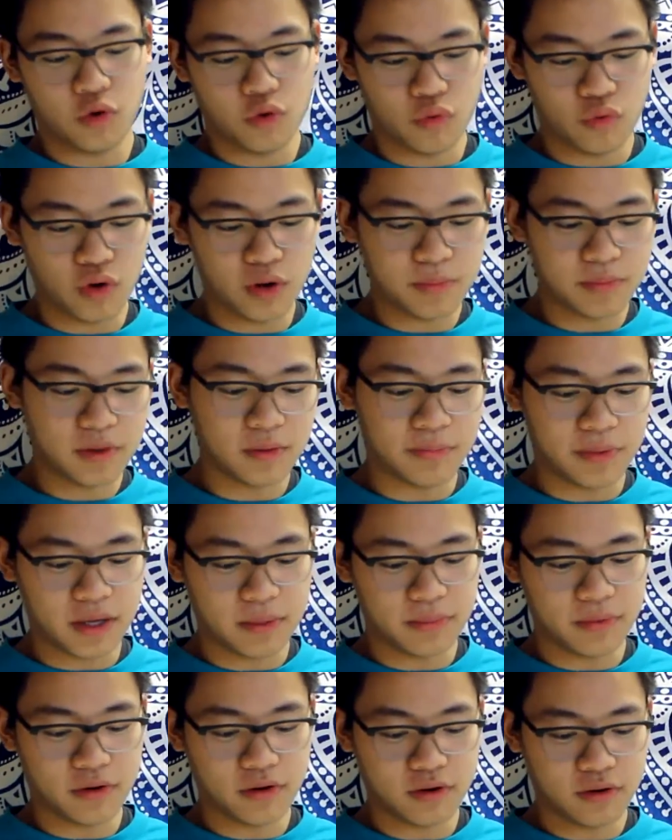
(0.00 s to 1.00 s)
rip the
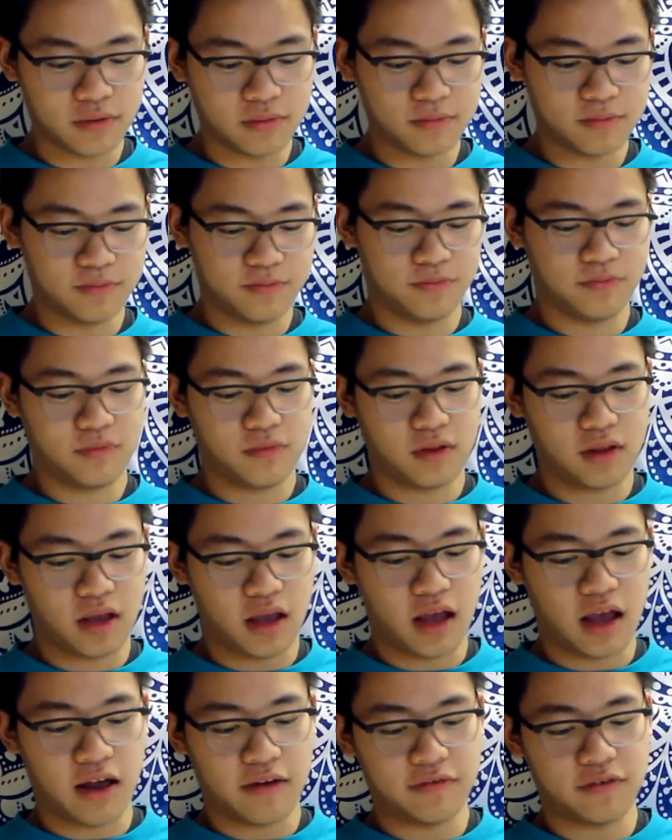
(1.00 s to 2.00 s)
paper
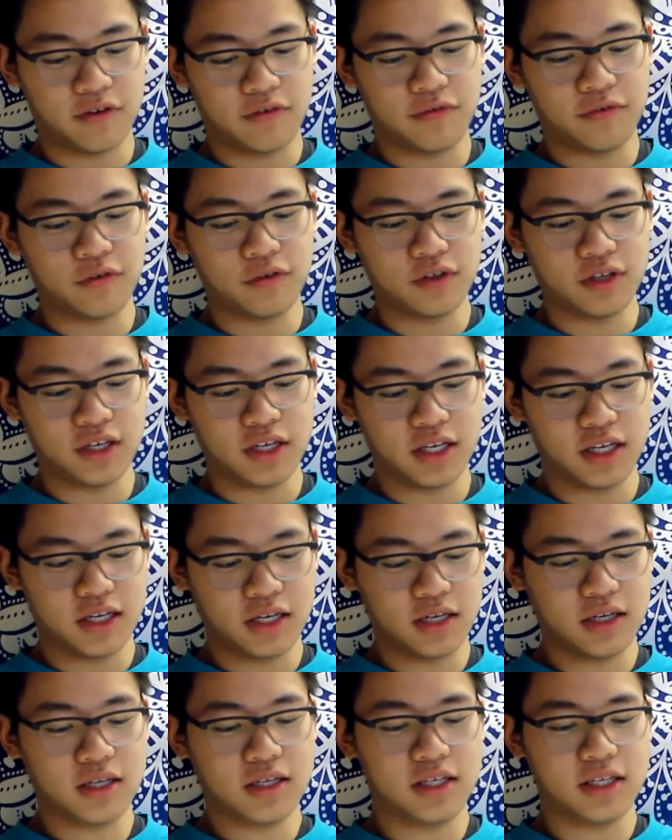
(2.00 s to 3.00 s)
after folding it
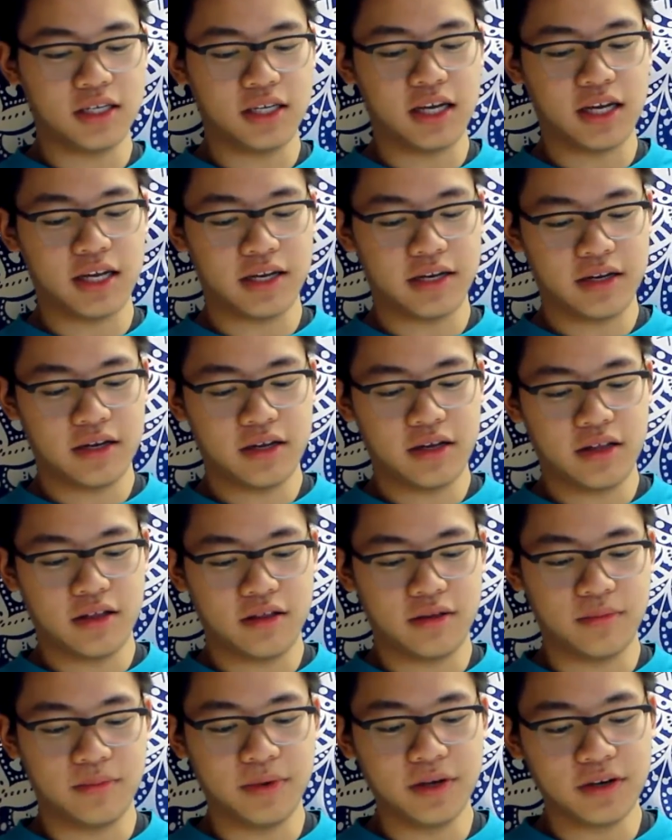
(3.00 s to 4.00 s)
to get
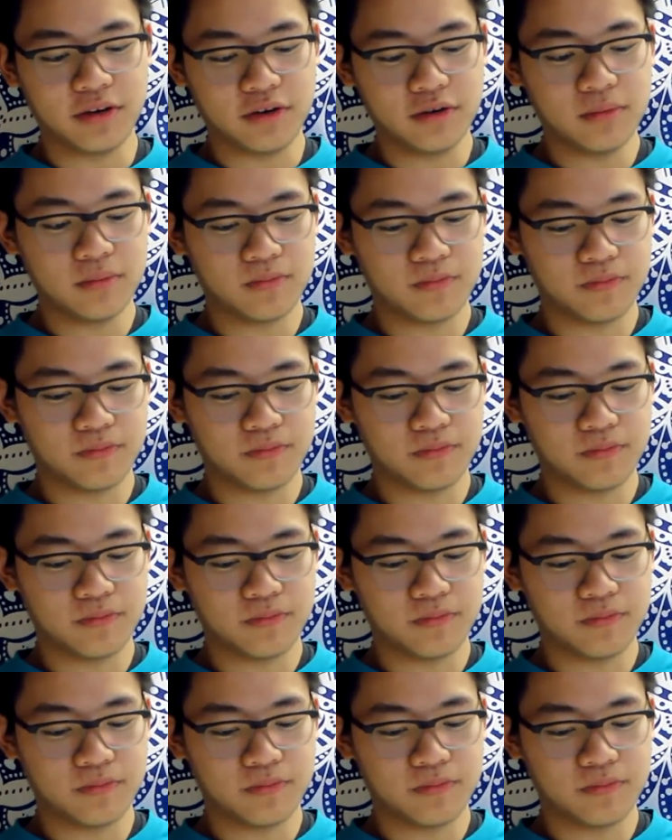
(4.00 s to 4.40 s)
the middle.